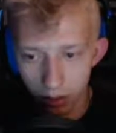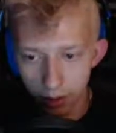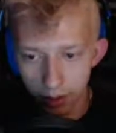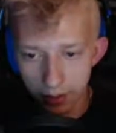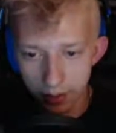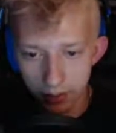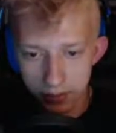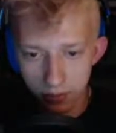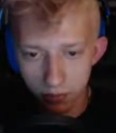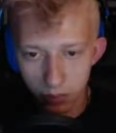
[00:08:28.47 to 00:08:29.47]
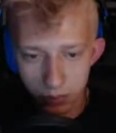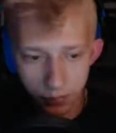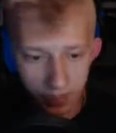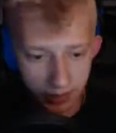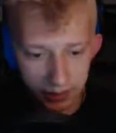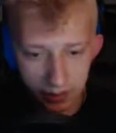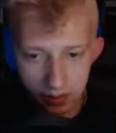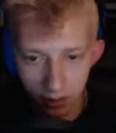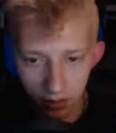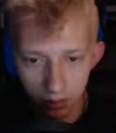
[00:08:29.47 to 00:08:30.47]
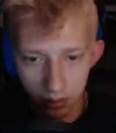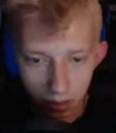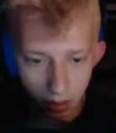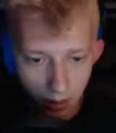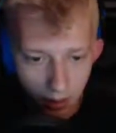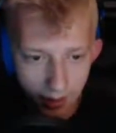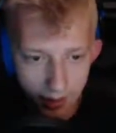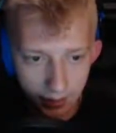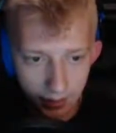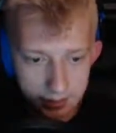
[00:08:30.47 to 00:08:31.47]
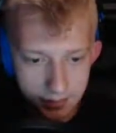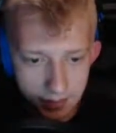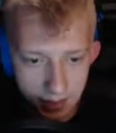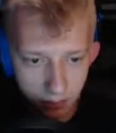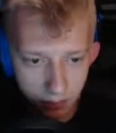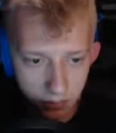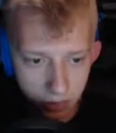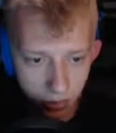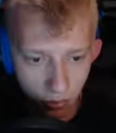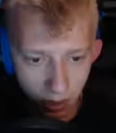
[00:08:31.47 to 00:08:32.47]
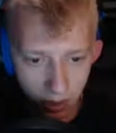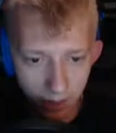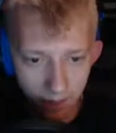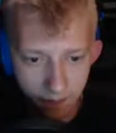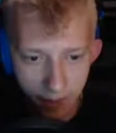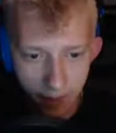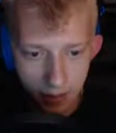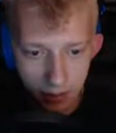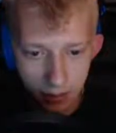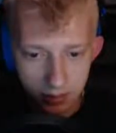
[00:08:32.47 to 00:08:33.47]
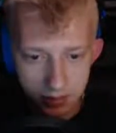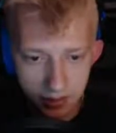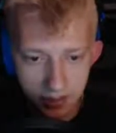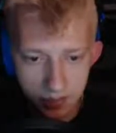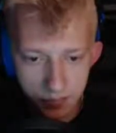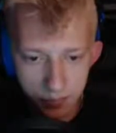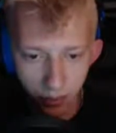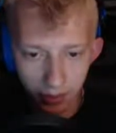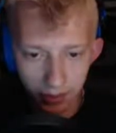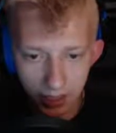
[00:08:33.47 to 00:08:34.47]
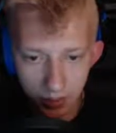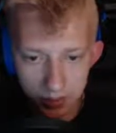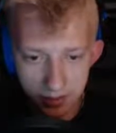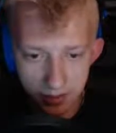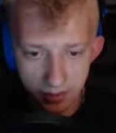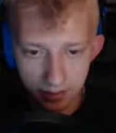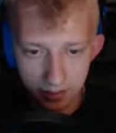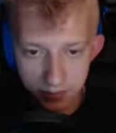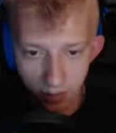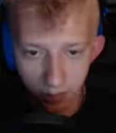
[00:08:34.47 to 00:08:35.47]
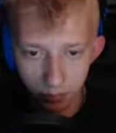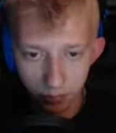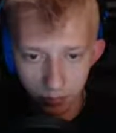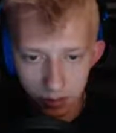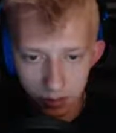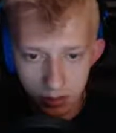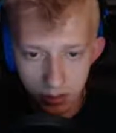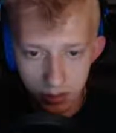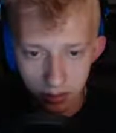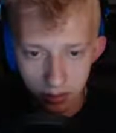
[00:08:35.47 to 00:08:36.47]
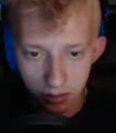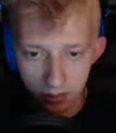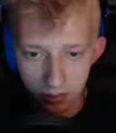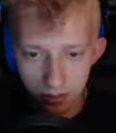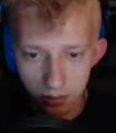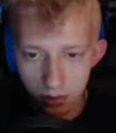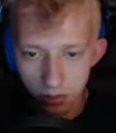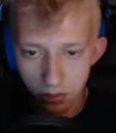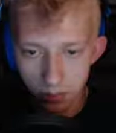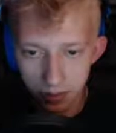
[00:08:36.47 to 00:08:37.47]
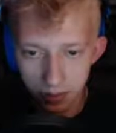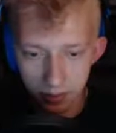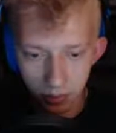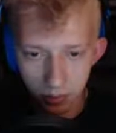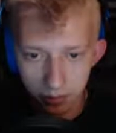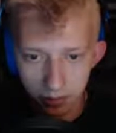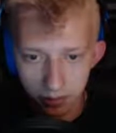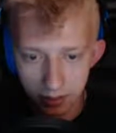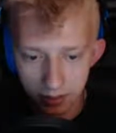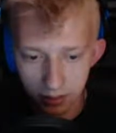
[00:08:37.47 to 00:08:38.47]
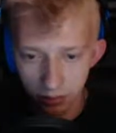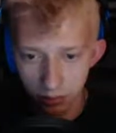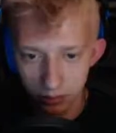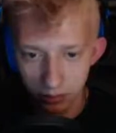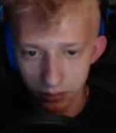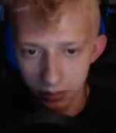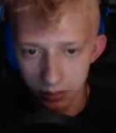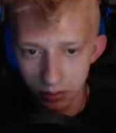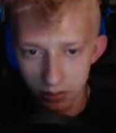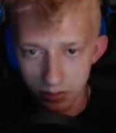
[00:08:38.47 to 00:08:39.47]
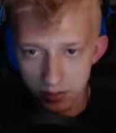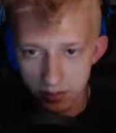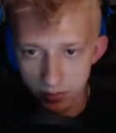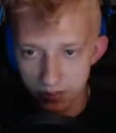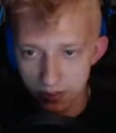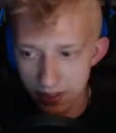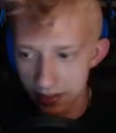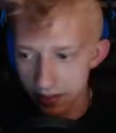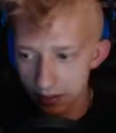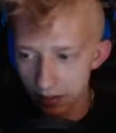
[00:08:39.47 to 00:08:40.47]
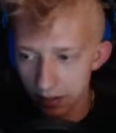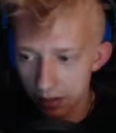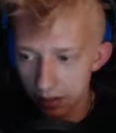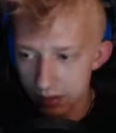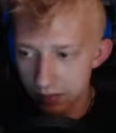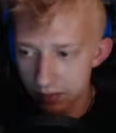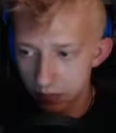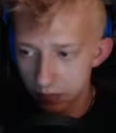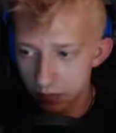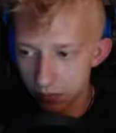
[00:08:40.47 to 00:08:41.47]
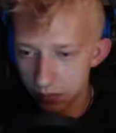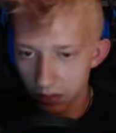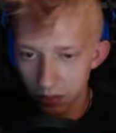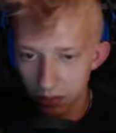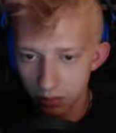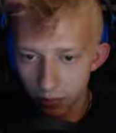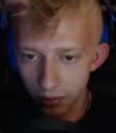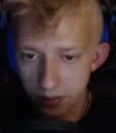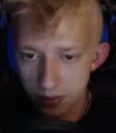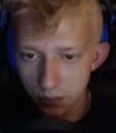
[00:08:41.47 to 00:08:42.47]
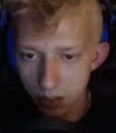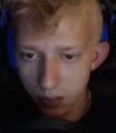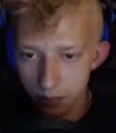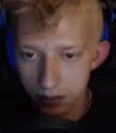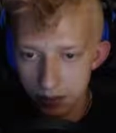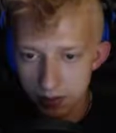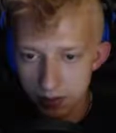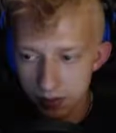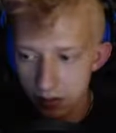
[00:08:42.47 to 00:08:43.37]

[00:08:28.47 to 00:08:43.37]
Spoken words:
All right, now let's march back here, and let's take care of the shrine. It's gonna keep spawning enemies, I think. So I'm. You know what? What am I thinking? Hold on. This is a mistake. I need to summon my spider buddies.